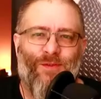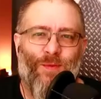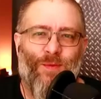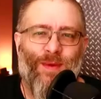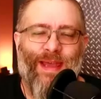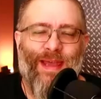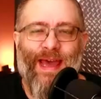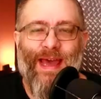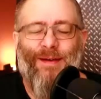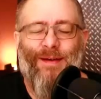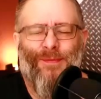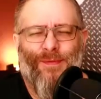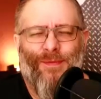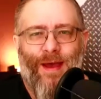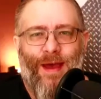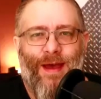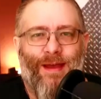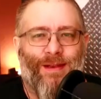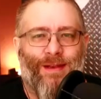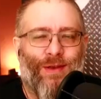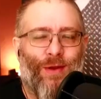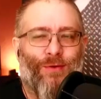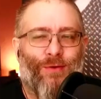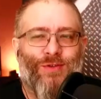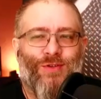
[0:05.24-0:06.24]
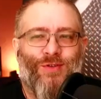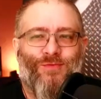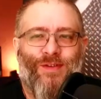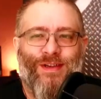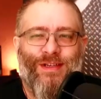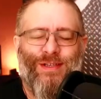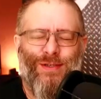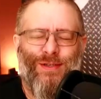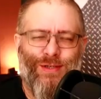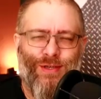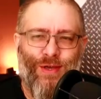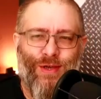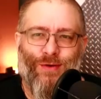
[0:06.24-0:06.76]
we have Dr.
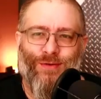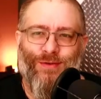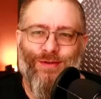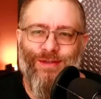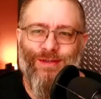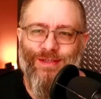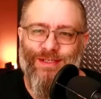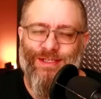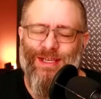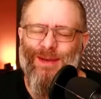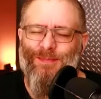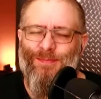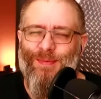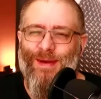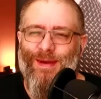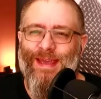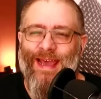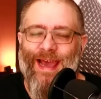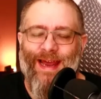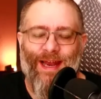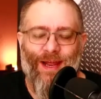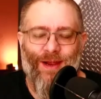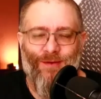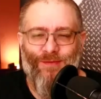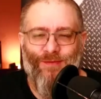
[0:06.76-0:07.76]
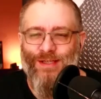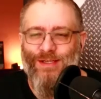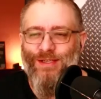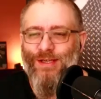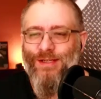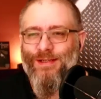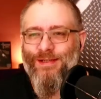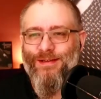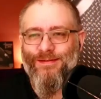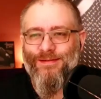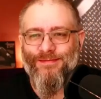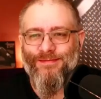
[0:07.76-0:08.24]
Richard Scott, GP. Hello, Richard.